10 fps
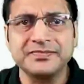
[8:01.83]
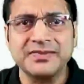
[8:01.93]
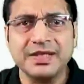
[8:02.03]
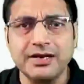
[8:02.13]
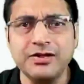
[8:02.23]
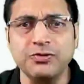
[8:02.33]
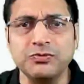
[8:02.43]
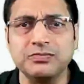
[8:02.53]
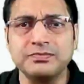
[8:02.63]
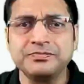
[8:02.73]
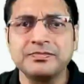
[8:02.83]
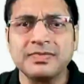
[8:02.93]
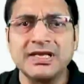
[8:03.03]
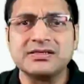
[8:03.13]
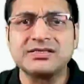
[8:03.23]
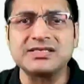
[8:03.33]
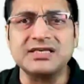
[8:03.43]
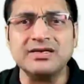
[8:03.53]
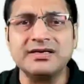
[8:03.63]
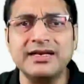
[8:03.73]
Can you?
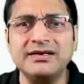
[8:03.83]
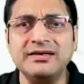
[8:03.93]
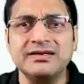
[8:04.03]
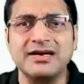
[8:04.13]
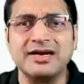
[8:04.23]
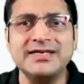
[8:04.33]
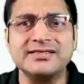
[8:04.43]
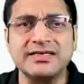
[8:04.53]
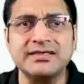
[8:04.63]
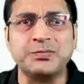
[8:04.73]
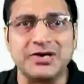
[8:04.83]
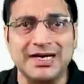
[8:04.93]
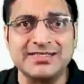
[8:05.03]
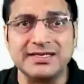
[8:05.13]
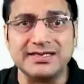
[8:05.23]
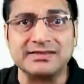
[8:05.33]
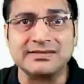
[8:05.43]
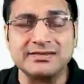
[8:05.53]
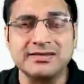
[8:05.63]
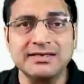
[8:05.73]
Sudden rise in the prices,
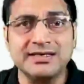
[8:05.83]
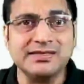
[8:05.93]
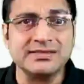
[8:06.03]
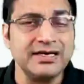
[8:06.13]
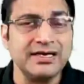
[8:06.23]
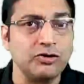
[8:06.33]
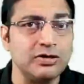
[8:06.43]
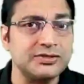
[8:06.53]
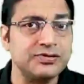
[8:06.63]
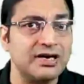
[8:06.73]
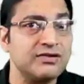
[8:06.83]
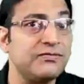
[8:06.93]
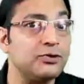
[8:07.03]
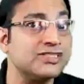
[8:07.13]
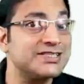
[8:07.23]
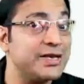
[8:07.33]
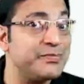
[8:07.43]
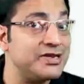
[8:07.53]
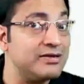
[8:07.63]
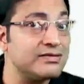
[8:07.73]
is that also
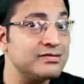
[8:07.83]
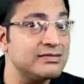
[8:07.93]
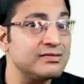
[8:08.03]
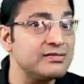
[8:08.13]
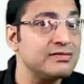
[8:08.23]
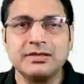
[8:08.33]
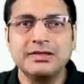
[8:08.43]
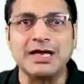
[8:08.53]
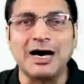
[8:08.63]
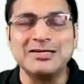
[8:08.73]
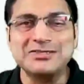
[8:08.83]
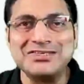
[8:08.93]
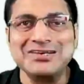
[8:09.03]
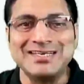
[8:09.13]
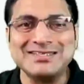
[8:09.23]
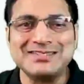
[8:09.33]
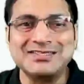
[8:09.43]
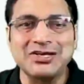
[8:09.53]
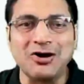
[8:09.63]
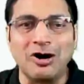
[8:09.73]
unforeseeable? The answer is
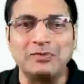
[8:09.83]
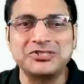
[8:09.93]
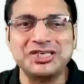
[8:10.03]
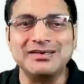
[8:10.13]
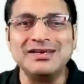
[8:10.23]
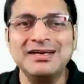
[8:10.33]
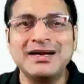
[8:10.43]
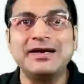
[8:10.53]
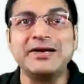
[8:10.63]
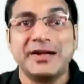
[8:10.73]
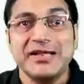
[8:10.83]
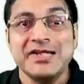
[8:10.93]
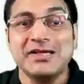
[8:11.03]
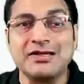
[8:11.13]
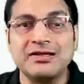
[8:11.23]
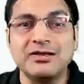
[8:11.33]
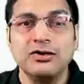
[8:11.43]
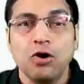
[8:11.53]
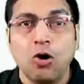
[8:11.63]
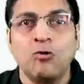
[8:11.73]
option D.
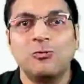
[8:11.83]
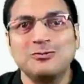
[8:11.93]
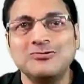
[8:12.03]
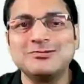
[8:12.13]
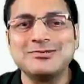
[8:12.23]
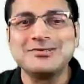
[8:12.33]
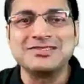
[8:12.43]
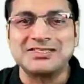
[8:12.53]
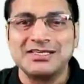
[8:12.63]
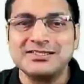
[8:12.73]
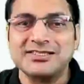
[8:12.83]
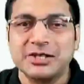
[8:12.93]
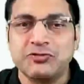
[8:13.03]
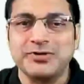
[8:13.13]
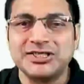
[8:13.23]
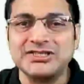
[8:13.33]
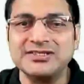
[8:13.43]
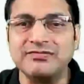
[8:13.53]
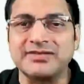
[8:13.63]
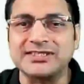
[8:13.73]
No. Such situations
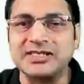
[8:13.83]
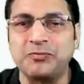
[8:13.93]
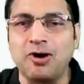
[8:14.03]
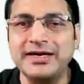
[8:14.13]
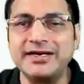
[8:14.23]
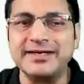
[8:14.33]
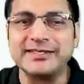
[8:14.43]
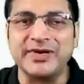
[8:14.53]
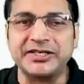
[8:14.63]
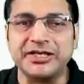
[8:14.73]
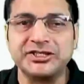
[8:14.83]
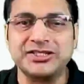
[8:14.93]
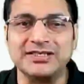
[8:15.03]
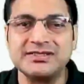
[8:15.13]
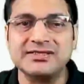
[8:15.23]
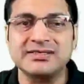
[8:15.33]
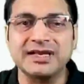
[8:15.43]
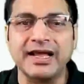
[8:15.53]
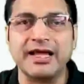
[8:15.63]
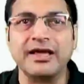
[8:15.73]
of disappointed expectations
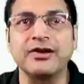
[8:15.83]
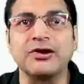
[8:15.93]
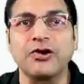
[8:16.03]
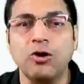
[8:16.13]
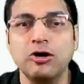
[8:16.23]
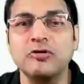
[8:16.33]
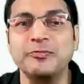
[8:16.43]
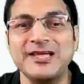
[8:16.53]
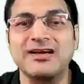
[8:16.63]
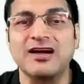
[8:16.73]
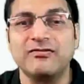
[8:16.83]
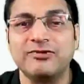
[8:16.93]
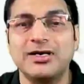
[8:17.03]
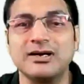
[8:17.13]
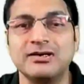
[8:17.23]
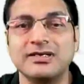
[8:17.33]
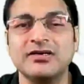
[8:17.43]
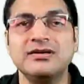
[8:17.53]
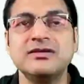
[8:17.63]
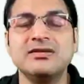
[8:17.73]
cannot be covered
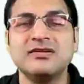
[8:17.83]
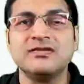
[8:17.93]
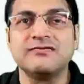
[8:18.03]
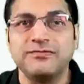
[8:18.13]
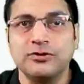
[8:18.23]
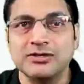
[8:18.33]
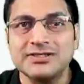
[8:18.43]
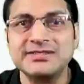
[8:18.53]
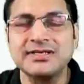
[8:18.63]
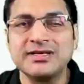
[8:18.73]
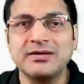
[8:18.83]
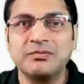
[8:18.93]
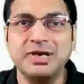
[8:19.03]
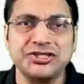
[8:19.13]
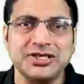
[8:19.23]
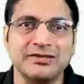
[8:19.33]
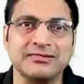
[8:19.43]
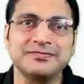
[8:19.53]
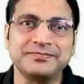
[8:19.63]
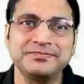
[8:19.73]
under force majeure.
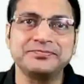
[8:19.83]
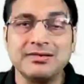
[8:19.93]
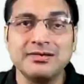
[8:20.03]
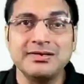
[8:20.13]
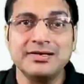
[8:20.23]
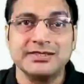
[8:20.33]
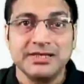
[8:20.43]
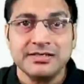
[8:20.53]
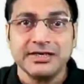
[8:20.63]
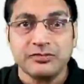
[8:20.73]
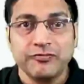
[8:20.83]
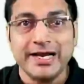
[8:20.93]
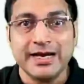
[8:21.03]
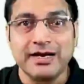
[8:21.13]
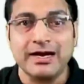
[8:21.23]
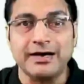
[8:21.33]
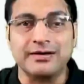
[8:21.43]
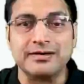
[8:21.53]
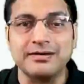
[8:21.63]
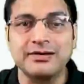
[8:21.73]
Isn't it very
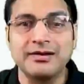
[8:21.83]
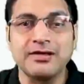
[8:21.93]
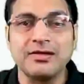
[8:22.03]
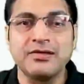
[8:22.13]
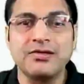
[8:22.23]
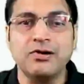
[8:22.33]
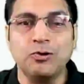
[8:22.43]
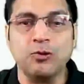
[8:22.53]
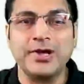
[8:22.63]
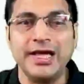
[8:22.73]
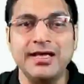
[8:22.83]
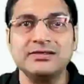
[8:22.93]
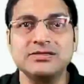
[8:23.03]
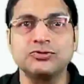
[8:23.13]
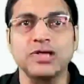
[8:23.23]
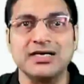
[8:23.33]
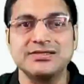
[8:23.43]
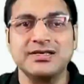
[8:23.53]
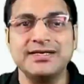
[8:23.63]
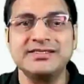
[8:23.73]
clear? Okay, so the
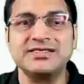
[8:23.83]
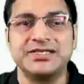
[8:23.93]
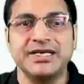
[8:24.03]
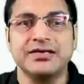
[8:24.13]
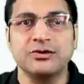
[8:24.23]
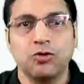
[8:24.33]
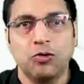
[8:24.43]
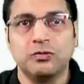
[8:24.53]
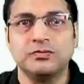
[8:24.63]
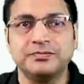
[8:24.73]
answer is D. No.